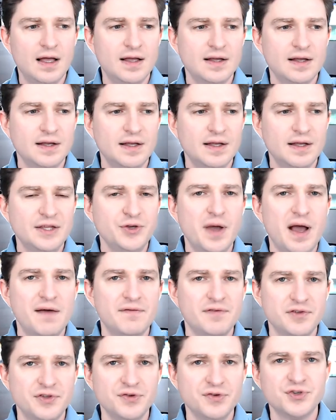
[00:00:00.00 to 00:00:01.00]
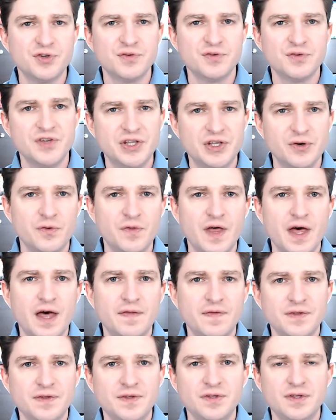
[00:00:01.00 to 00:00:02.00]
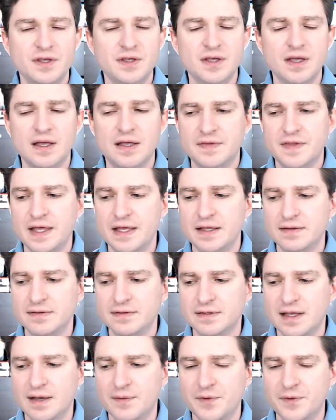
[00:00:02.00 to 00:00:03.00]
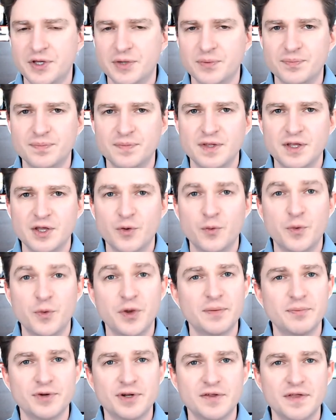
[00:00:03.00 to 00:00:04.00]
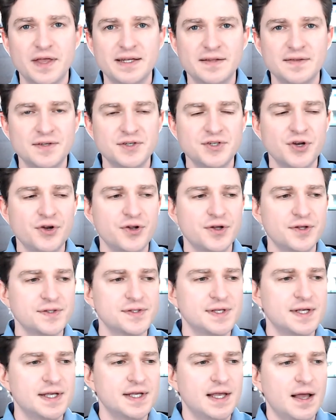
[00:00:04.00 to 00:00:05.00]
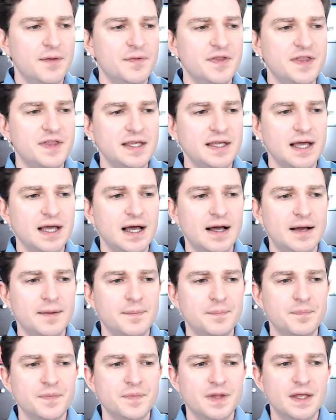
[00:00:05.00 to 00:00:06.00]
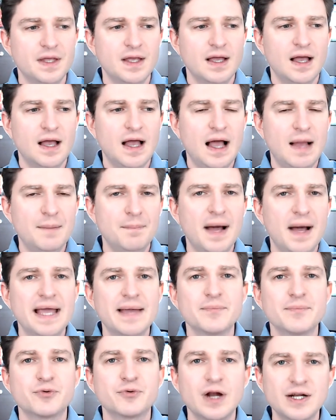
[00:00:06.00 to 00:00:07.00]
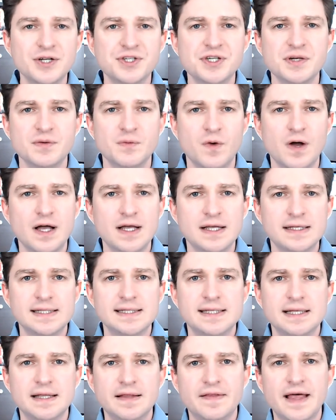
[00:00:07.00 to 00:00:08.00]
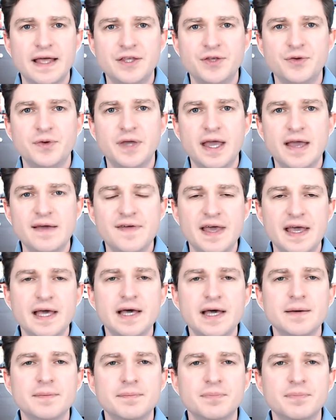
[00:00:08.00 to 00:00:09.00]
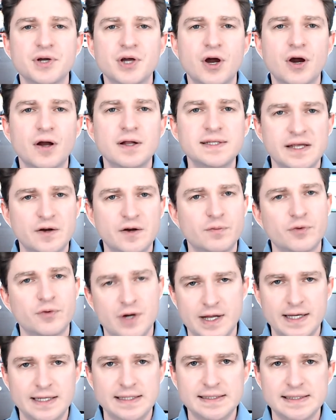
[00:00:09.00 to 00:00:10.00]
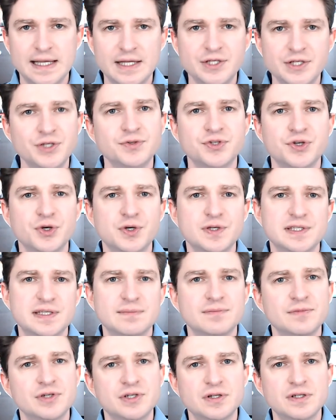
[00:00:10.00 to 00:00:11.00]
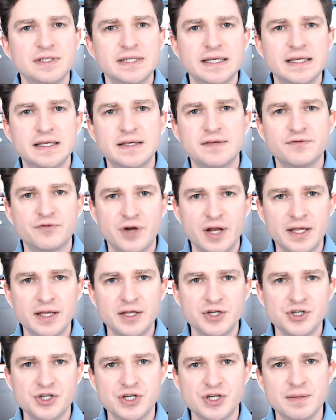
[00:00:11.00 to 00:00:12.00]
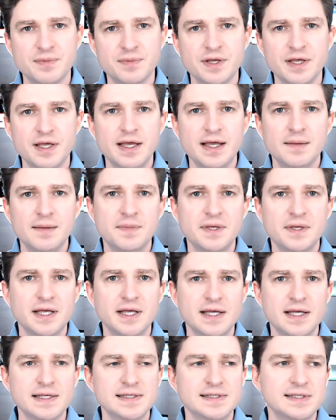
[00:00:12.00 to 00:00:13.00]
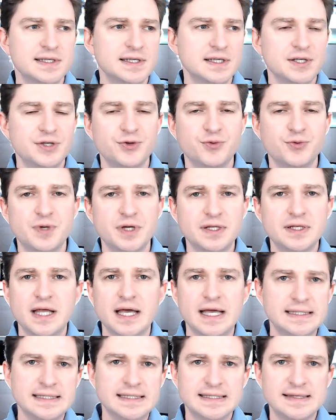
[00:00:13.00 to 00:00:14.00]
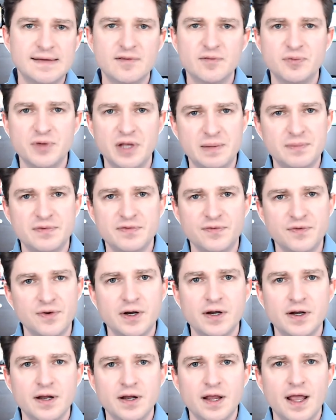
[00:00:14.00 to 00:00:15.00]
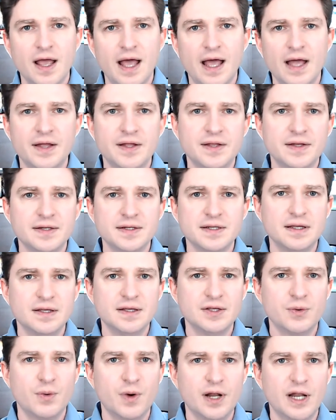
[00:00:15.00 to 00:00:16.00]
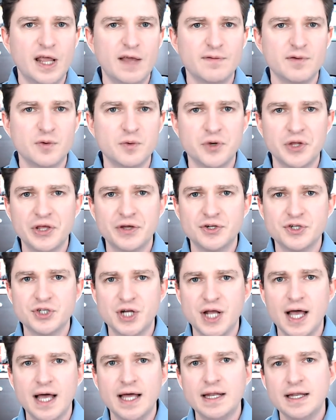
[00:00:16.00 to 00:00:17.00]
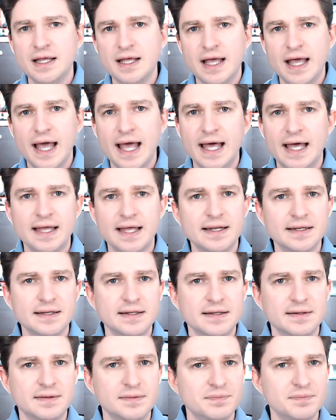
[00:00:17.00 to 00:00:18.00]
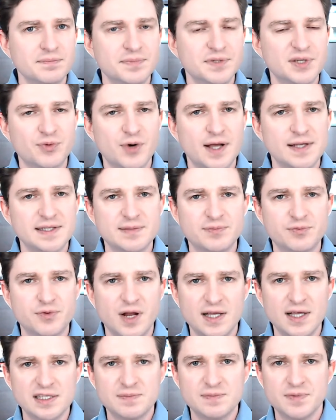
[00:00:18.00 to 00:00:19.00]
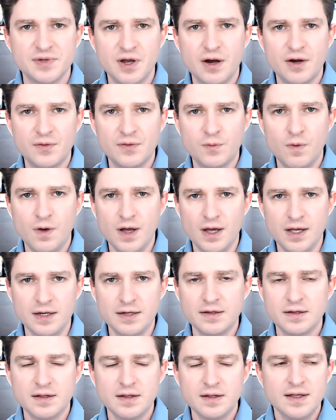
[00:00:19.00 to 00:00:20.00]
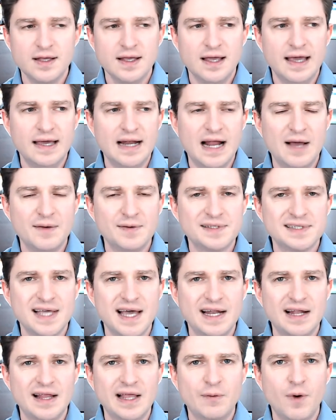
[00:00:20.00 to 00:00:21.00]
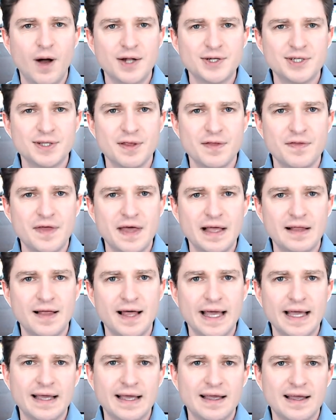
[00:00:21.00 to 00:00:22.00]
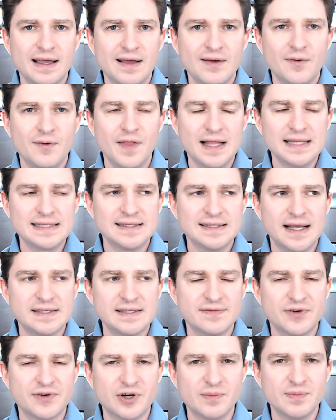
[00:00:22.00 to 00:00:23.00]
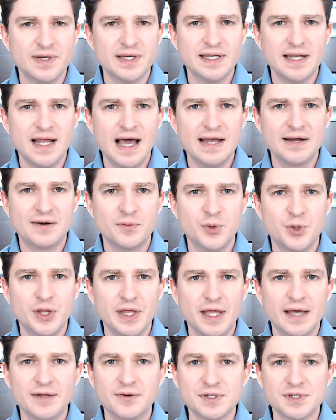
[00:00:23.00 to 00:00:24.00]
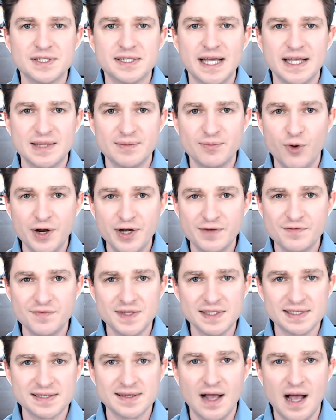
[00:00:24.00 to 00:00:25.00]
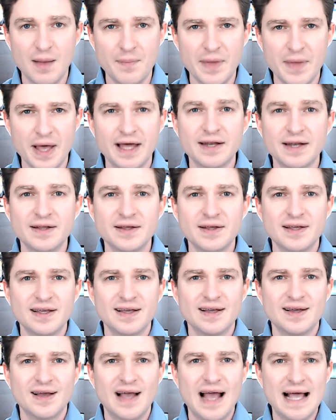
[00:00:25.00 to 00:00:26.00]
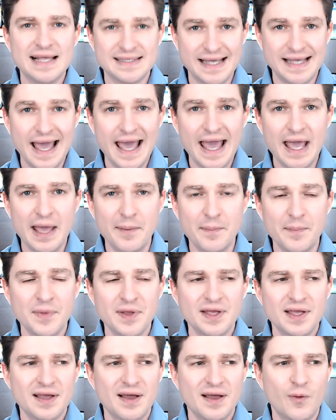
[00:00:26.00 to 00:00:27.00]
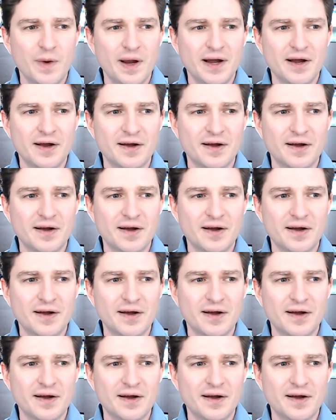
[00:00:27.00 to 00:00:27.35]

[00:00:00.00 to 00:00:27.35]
we have a YouTube video of that we could put a link in the show notes. The my impression was that you gave him Picard's Enterprise, and you took some little dinky Ferengi ship because you're being nice. He's never played before, and you want to give him a really good shot. And surprise, surprise, Picard won. And I was kind of like watching the thing, like, well, that's nice of her, but I don't really understand the point of this combat as a game. Where it's